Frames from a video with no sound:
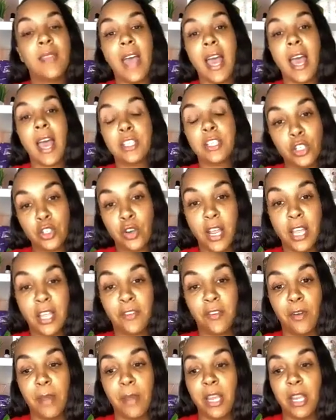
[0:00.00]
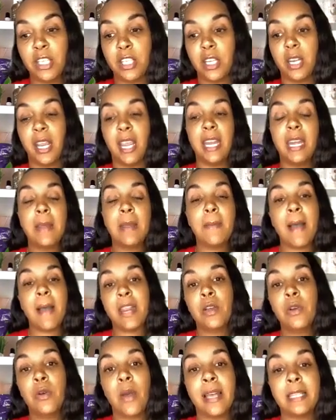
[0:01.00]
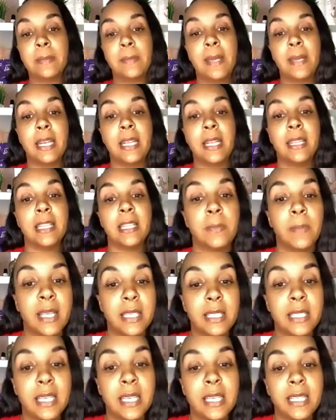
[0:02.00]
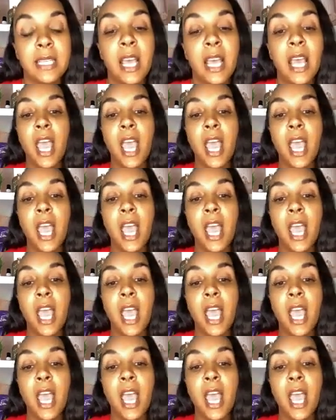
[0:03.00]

That's your transformation. Anybody who has been in this business